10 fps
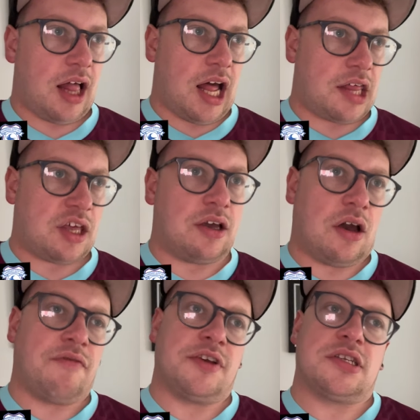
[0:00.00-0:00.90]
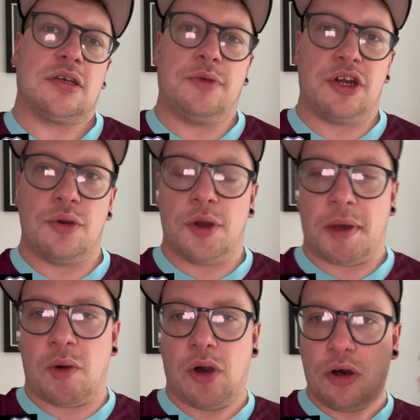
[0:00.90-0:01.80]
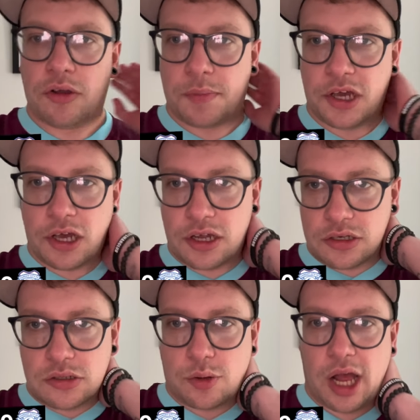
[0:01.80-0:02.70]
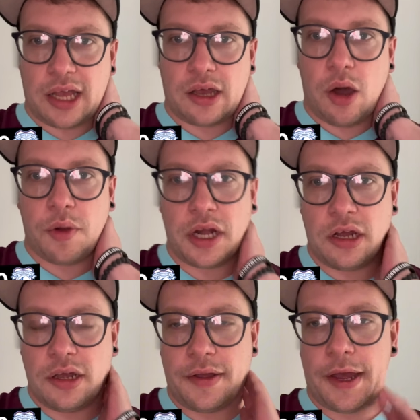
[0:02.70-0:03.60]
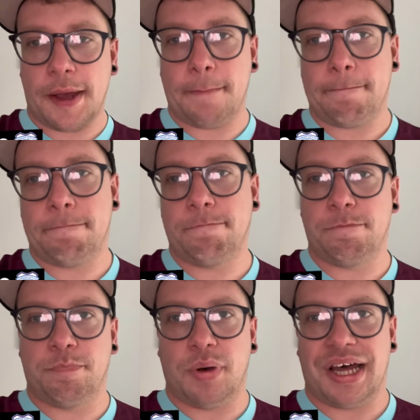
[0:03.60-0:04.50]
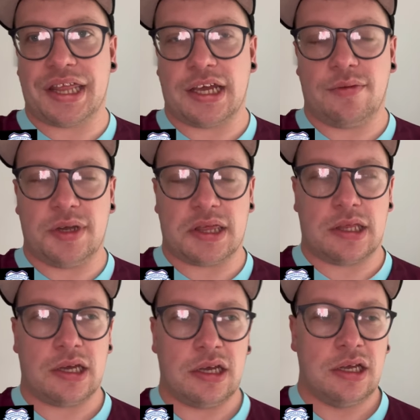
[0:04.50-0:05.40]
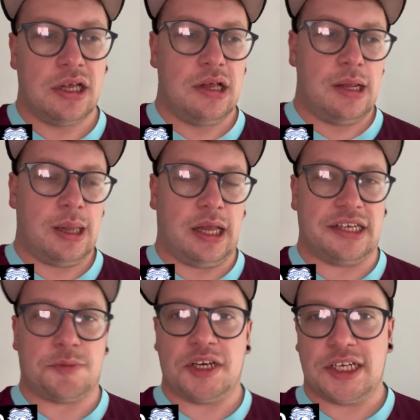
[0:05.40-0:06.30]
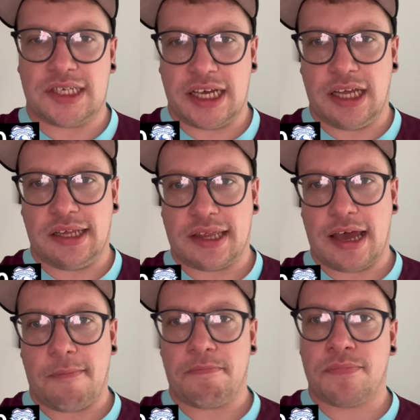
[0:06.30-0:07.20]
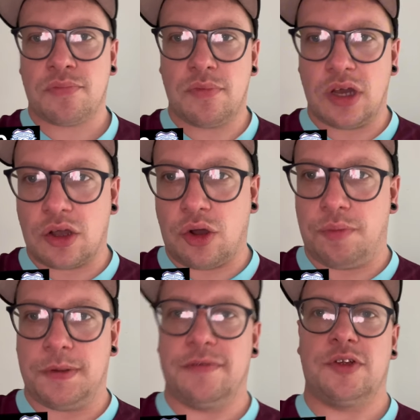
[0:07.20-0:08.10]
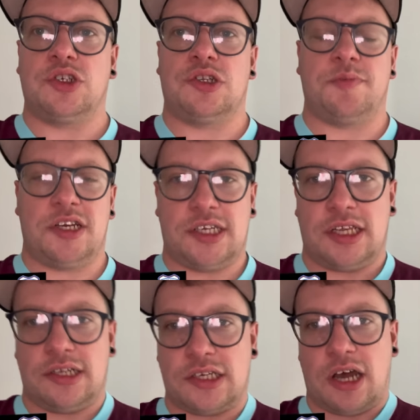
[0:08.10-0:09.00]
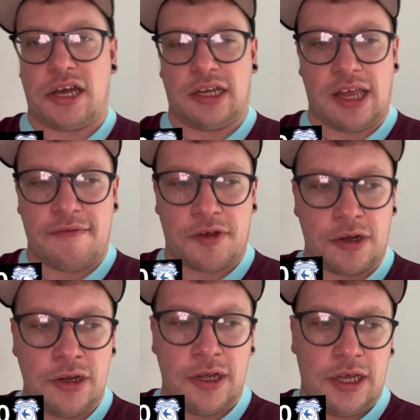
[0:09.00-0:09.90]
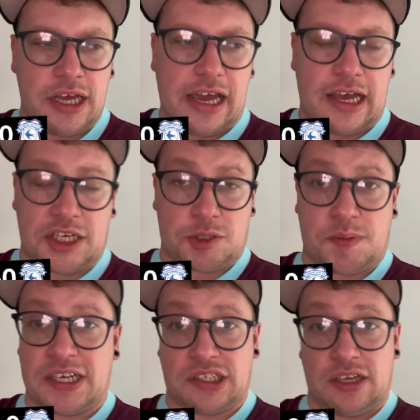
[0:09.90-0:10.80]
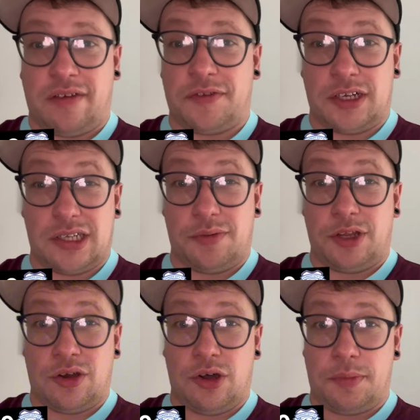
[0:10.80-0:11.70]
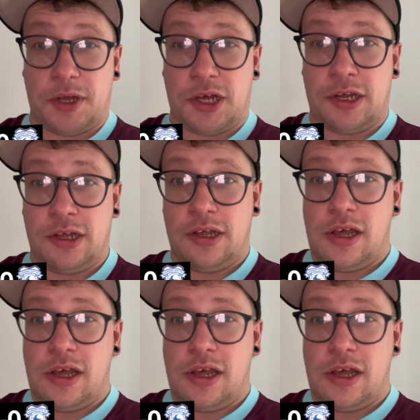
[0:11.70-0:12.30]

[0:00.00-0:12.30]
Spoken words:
I think we knew about Odebert and Twine going, but I think with the last minute sale of them, a couple of adjustments in the starting 11, especially obviously with Odebert.